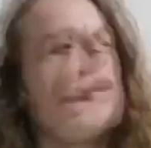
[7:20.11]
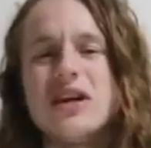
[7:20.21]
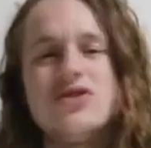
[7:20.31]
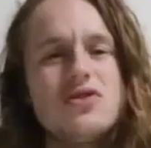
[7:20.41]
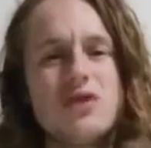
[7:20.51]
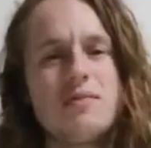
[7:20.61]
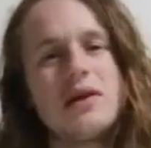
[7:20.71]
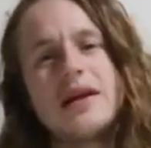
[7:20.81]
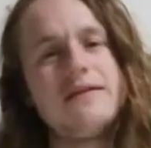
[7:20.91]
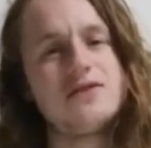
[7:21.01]
I do not
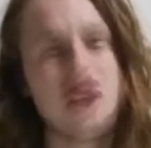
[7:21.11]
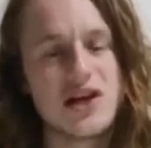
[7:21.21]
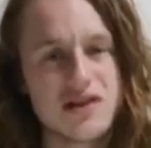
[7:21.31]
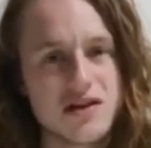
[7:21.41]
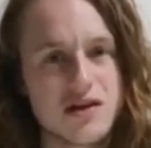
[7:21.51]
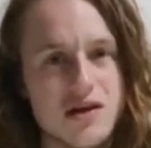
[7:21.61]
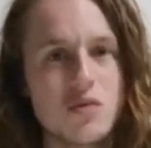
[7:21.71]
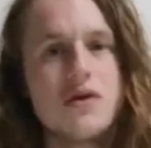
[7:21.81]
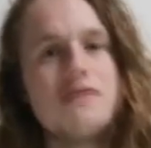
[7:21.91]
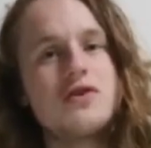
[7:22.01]
believe Jesus
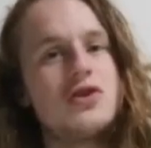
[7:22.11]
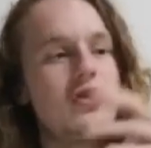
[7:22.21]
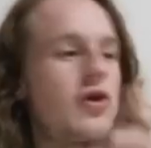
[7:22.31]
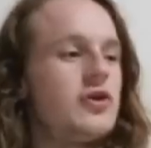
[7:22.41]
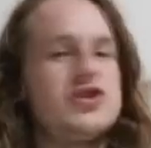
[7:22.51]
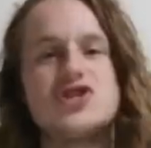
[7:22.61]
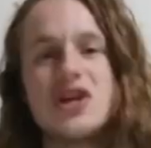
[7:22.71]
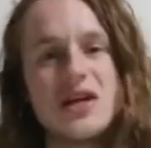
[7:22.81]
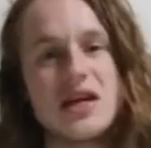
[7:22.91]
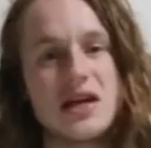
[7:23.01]
would have condoned
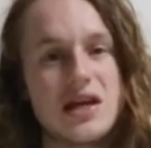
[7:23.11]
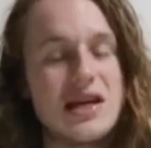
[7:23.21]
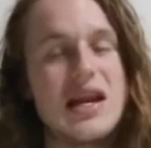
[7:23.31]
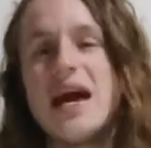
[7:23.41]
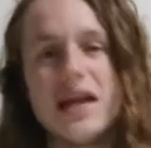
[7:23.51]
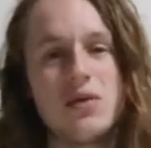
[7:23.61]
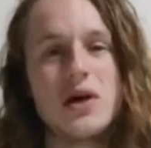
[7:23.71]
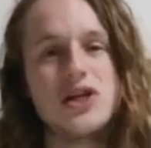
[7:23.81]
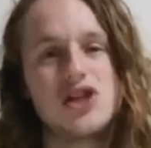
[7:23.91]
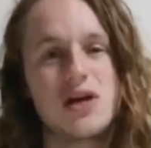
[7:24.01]
shunning in any
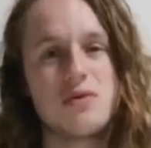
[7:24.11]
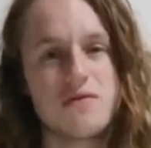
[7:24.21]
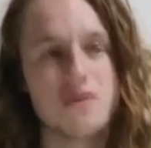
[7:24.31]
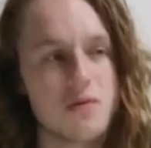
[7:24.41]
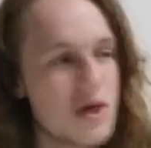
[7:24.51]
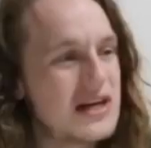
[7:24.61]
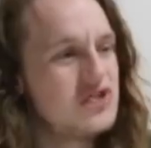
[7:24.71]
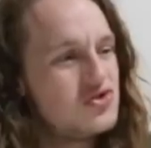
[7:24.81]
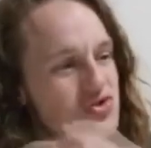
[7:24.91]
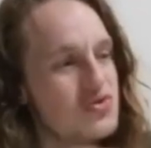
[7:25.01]
way, shape or form.
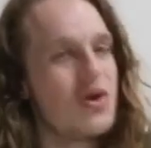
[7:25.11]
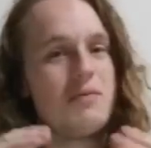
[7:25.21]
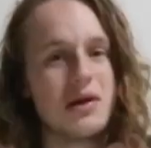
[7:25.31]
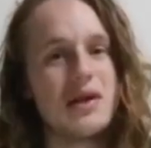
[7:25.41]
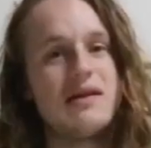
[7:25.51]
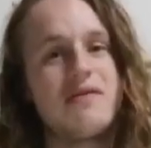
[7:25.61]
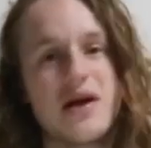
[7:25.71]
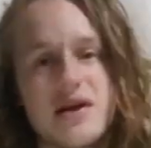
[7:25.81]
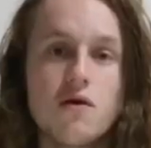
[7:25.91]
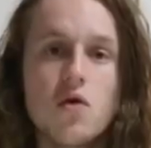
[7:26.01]
I do not believe
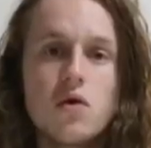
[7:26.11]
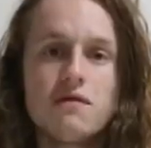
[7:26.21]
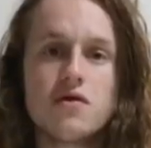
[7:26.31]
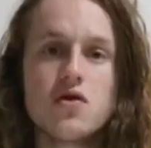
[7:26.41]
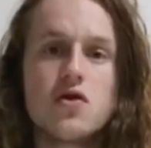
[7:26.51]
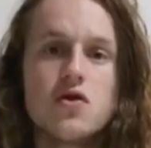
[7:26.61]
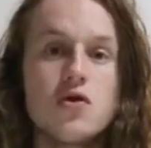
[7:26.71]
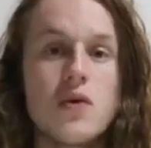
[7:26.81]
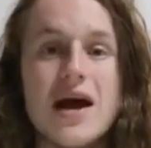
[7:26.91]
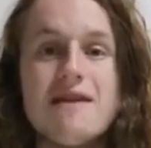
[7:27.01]
that. For all of you
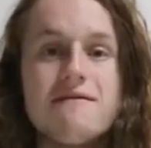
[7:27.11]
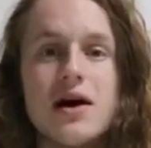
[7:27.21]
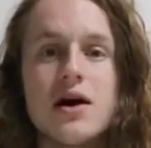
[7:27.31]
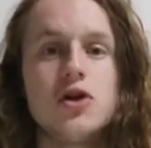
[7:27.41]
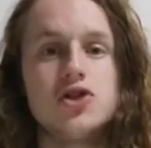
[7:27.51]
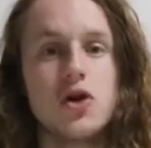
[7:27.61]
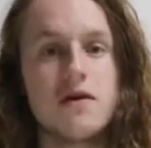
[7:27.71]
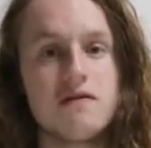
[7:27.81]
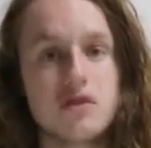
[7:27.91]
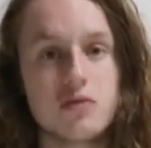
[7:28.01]
who were ever a
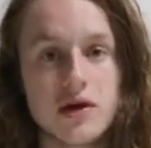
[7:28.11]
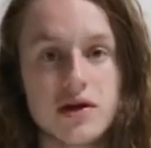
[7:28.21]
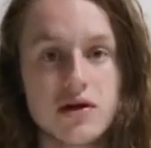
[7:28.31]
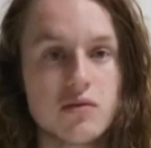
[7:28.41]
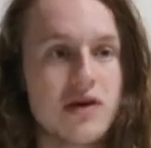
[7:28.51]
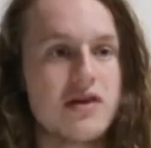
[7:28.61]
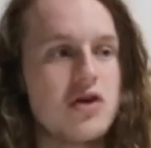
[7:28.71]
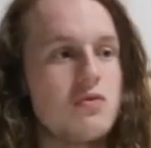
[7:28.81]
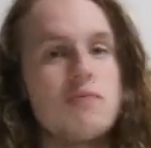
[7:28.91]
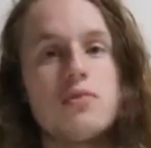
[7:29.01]
Jehovah's Witness, whether
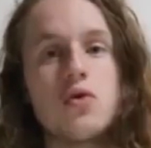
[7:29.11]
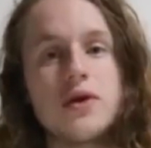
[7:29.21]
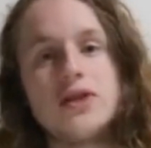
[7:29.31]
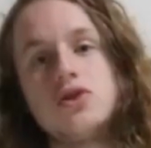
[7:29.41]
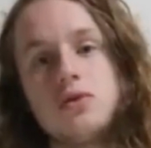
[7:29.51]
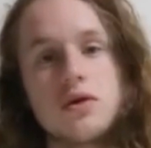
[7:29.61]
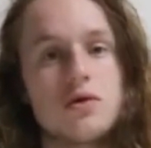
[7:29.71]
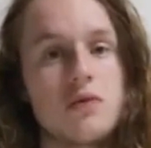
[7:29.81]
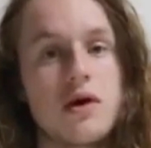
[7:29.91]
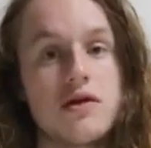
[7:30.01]
you were born into
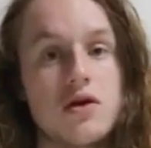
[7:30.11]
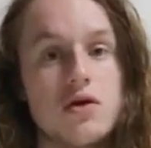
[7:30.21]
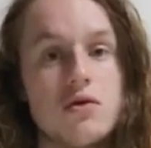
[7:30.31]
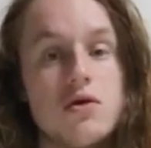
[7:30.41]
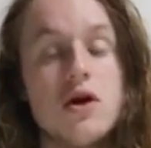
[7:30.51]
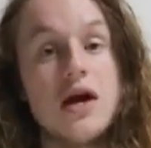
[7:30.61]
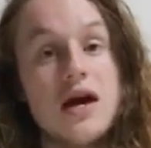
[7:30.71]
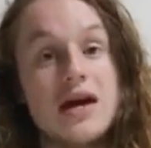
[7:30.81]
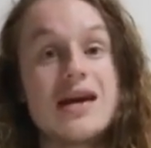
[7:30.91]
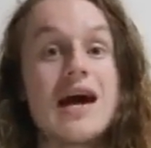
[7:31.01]
it or whether you
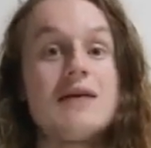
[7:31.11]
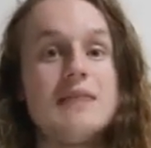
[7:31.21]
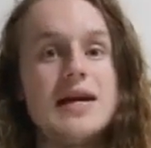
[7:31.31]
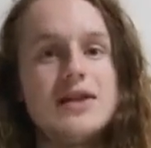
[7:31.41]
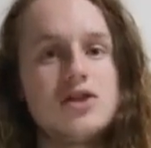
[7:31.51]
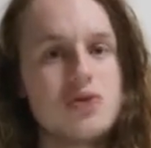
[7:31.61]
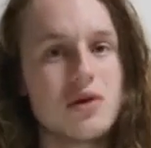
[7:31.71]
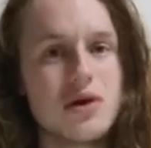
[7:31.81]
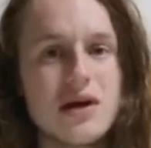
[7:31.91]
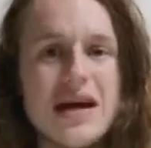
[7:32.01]
came
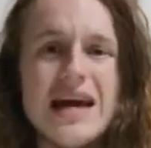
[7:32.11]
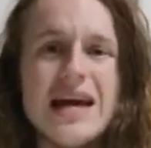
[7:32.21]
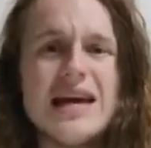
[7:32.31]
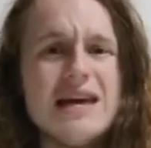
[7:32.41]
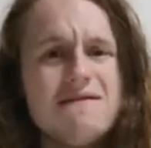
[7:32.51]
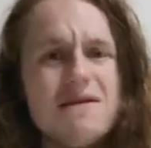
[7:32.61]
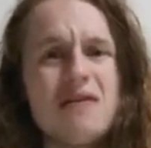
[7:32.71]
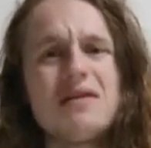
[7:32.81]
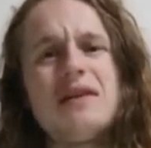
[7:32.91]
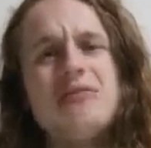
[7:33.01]
into it, if
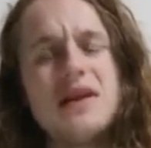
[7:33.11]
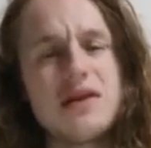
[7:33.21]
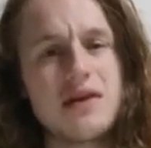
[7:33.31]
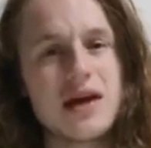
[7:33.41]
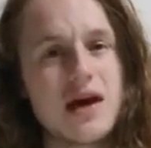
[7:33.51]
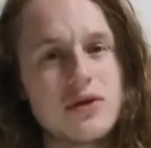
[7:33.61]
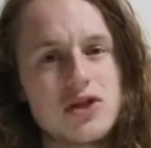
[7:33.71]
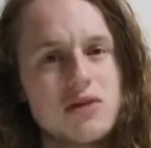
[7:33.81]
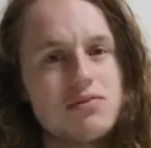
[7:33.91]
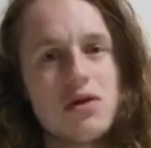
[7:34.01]
I've left anything out,
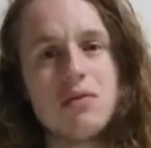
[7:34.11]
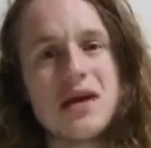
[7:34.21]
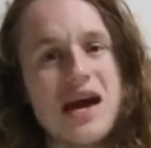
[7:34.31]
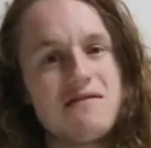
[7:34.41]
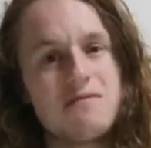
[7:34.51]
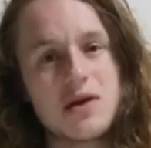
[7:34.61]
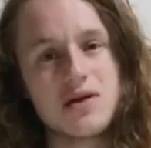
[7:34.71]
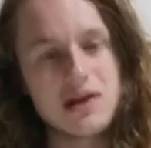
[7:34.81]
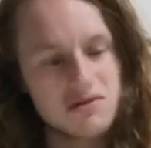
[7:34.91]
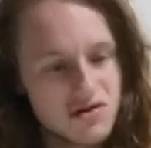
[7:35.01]
which I probably have
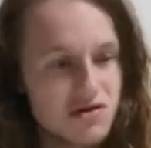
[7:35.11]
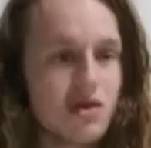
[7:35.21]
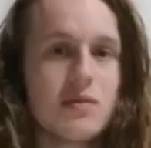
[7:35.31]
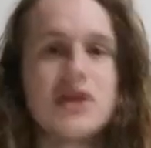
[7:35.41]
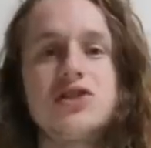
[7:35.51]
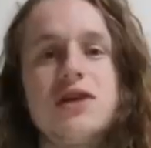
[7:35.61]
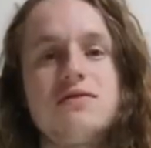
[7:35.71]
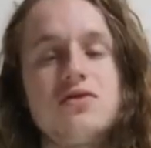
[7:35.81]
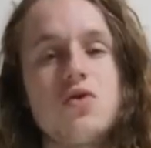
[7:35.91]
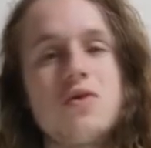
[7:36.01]
because there is so much
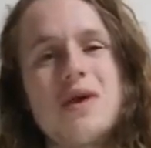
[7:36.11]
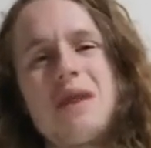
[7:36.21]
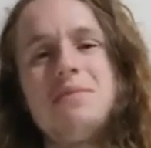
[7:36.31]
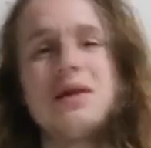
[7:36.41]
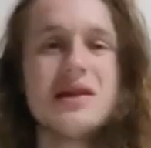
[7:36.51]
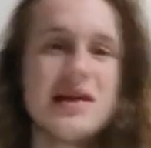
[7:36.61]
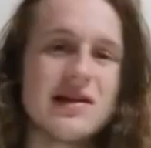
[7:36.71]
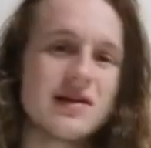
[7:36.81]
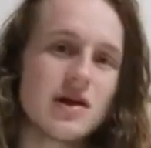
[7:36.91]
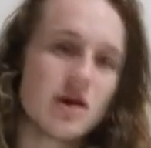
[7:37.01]
stuff to talk about,
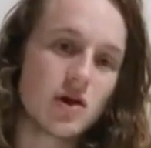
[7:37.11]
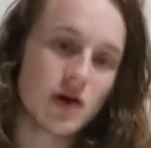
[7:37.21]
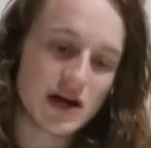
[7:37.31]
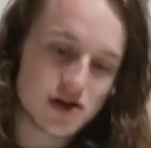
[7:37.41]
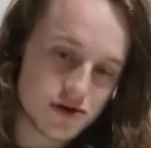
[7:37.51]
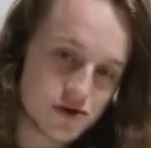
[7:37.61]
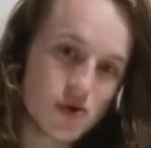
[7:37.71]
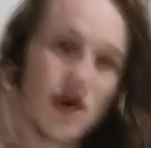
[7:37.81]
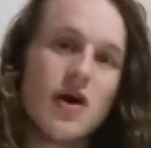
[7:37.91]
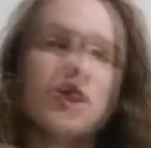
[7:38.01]
please, like
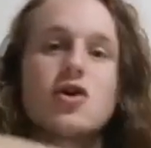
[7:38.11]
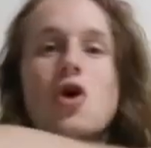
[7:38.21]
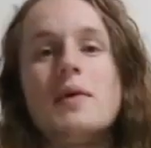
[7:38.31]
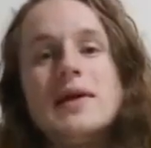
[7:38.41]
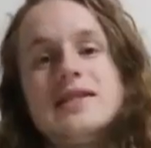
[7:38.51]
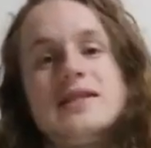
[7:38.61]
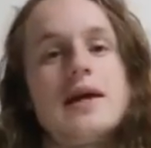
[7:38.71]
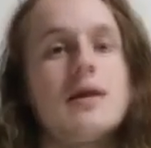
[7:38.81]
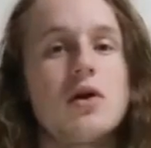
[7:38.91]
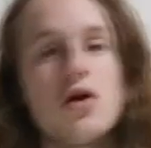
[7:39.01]
usual, comment it
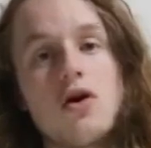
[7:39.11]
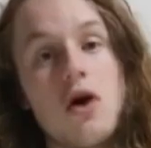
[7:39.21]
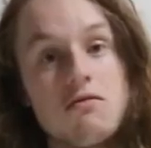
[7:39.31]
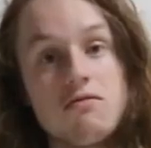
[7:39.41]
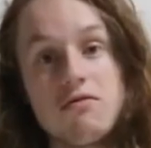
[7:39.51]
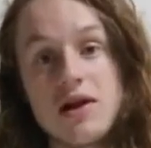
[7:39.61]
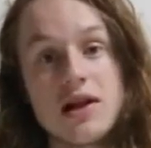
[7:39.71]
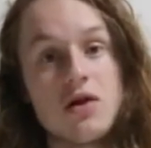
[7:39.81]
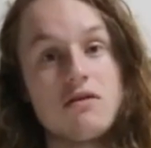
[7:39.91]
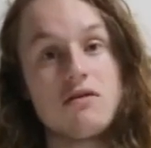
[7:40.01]
down below. I
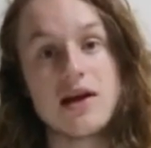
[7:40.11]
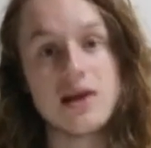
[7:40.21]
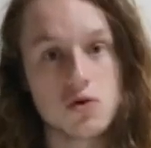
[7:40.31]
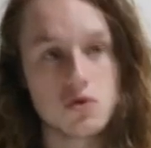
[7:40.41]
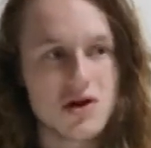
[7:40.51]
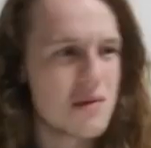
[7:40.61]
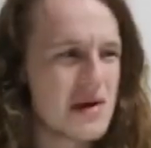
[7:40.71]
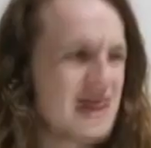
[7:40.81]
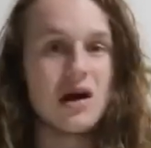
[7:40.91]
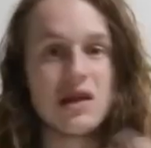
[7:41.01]
really like reading your
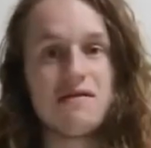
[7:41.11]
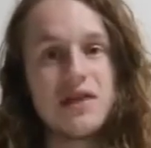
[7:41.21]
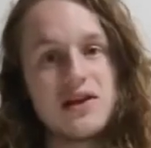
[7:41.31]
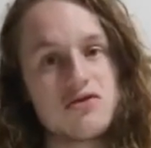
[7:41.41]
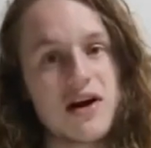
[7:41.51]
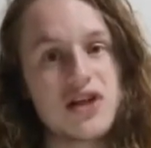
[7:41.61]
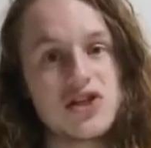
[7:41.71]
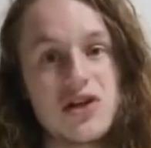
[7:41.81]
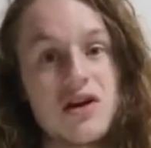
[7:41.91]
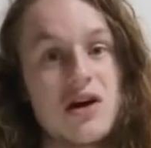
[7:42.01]
comments. I love the
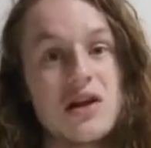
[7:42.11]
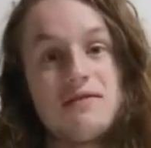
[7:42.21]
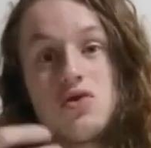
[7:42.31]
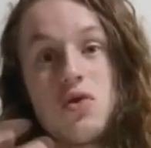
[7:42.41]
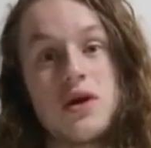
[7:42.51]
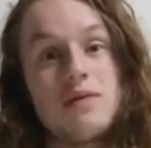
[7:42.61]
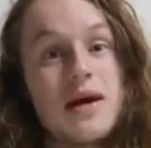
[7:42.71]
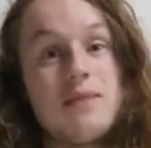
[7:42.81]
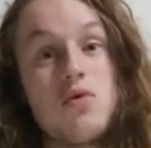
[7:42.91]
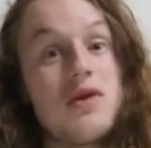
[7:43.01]
interaction and I love talking to
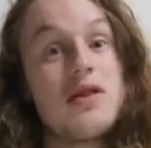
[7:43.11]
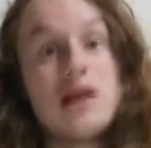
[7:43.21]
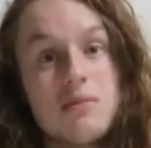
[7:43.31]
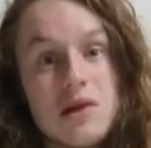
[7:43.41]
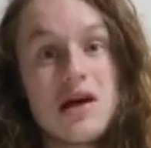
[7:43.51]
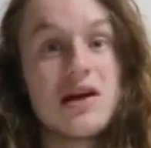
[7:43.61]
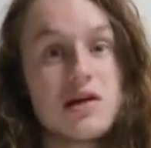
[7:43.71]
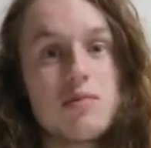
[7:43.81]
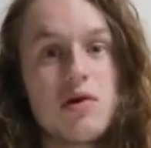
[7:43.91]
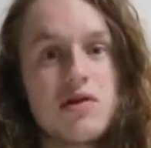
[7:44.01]
people with similar
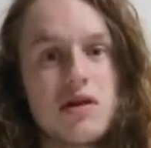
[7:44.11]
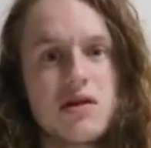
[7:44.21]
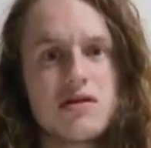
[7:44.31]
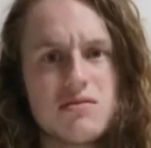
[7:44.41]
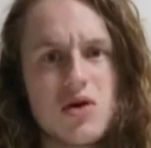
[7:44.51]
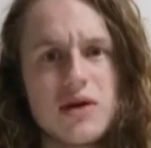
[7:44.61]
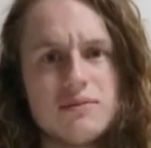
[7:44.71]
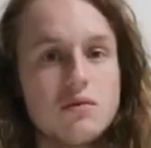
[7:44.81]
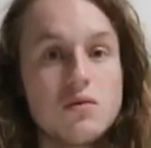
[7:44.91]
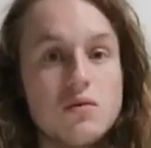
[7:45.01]
experiences to mine.
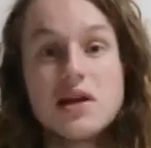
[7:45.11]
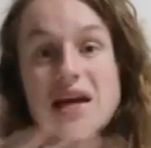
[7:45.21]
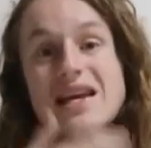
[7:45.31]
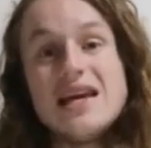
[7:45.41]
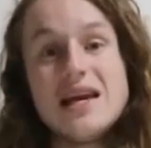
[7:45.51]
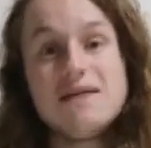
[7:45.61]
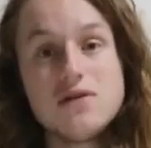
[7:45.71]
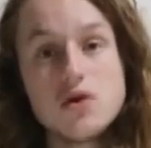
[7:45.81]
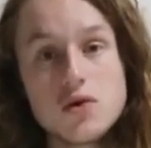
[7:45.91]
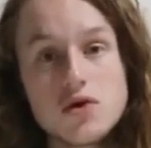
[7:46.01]
Once again,
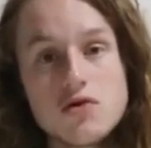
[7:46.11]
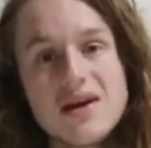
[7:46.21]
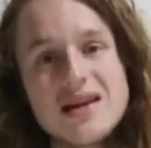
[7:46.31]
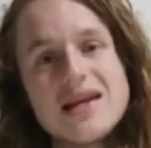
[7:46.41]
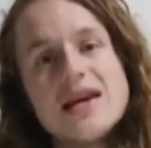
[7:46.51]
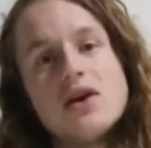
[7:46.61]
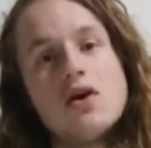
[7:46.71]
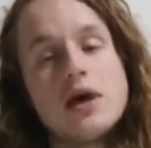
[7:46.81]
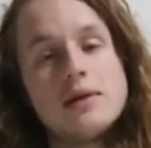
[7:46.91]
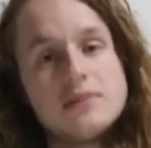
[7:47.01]
if you're new around
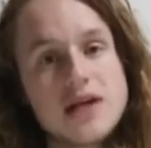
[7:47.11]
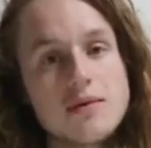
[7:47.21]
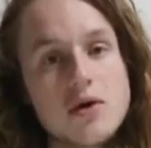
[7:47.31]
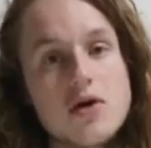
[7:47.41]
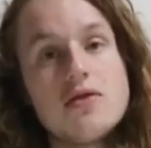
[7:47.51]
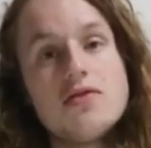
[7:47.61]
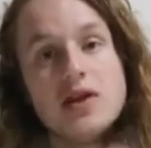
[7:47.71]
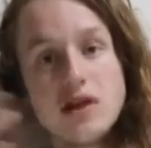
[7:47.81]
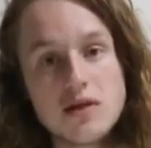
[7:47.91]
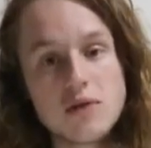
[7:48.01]
here, I'm Damo.
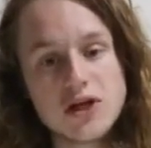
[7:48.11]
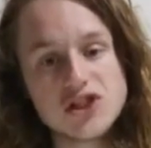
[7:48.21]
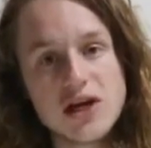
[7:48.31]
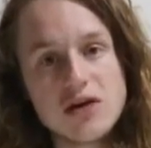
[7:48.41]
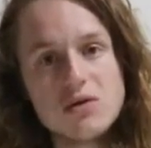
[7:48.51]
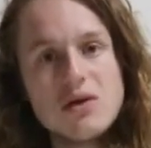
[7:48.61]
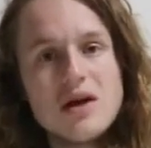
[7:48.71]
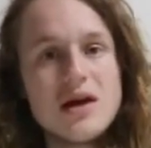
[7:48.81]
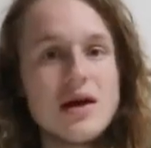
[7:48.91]
This is my channel.